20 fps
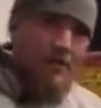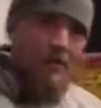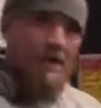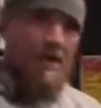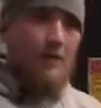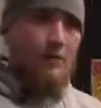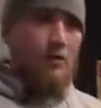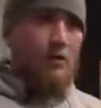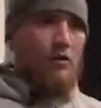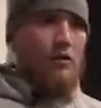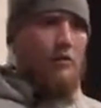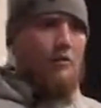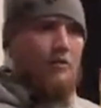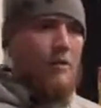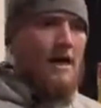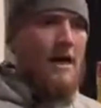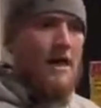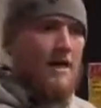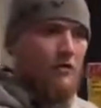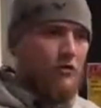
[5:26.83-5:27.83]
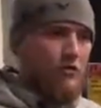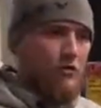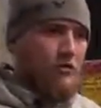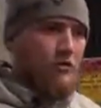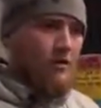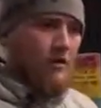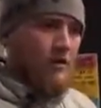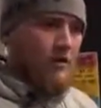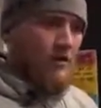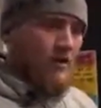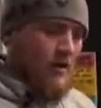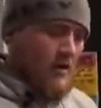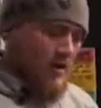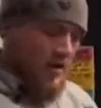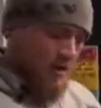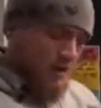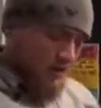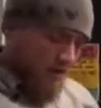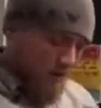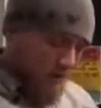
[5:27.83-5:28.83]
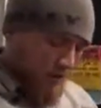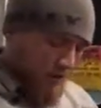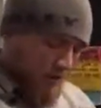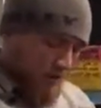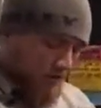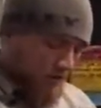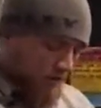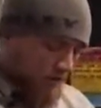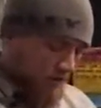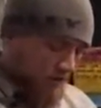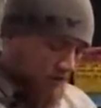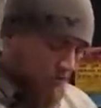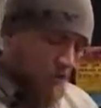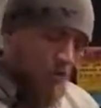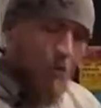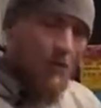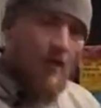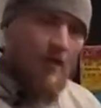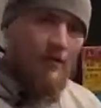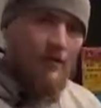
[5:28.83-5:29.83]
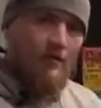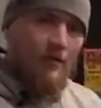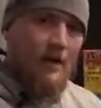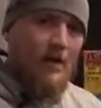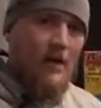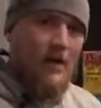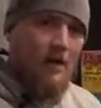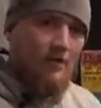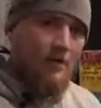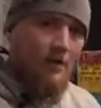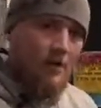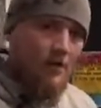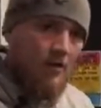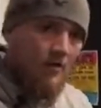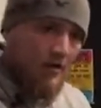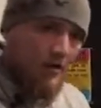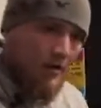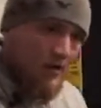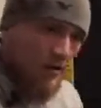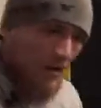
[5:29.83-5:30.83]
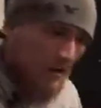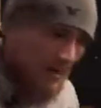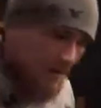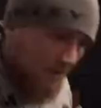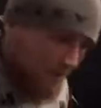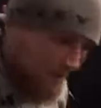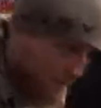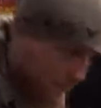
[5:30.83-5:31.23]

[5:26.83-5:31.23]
keeping good posture and I'm trying to use from the waist up and